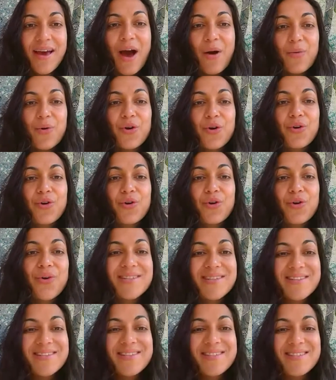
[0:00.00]
our
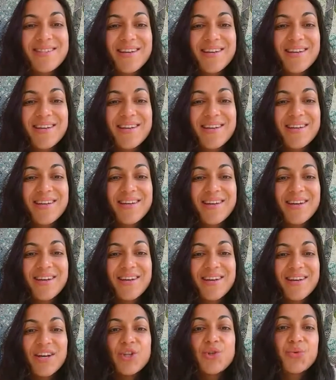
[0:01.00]
greatest
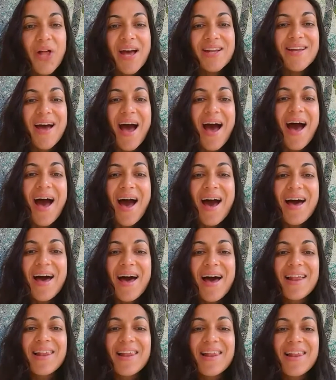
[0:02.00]
tool and
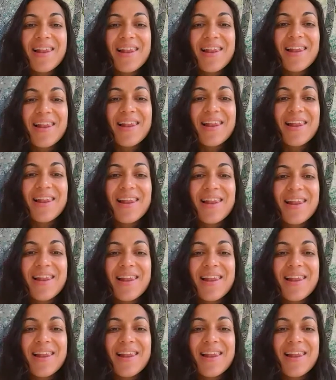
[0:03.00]
ally,